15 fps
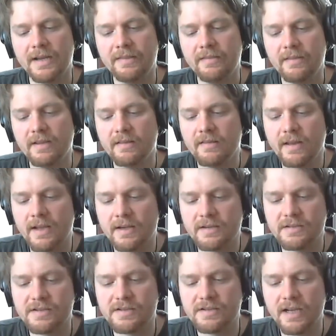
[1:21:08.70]
I think
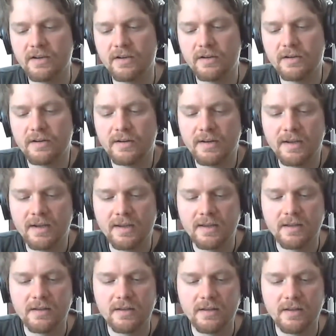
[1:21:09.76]
that Sargon,
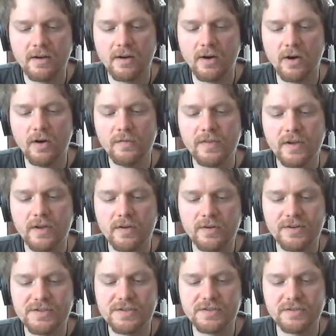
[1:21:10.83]
over the
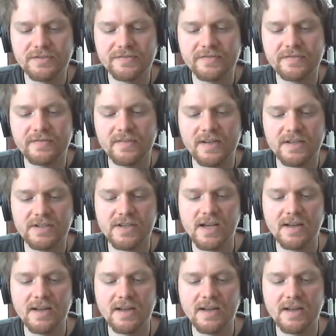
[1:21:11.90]
course of his,